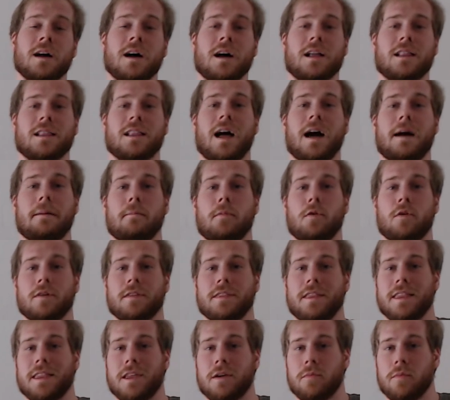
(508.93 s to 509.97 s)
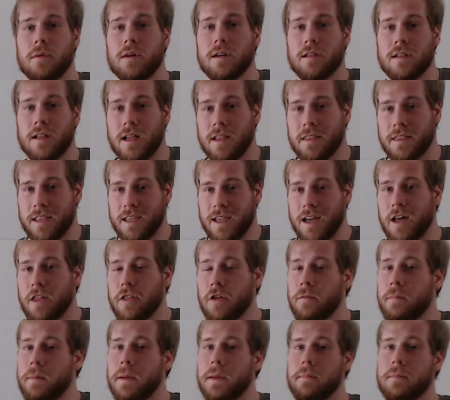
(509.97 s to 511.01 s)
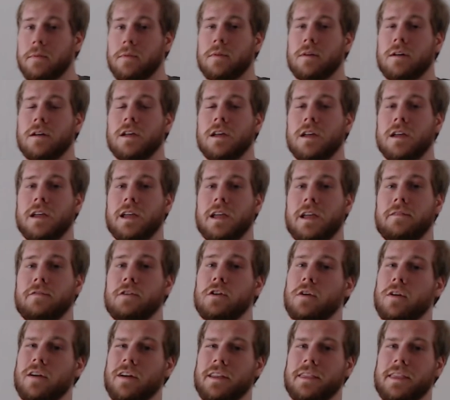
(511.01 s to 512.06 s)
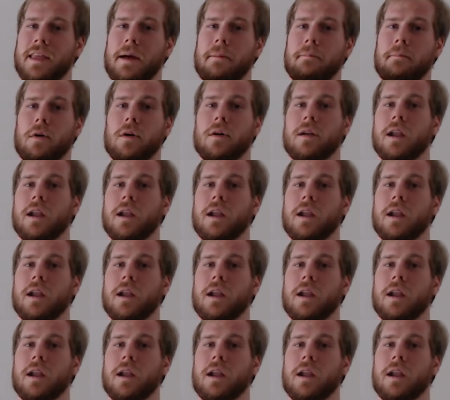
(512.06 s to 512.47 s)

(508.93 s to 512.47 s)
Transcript: a lot more than they will on the other people. If you are in that boat,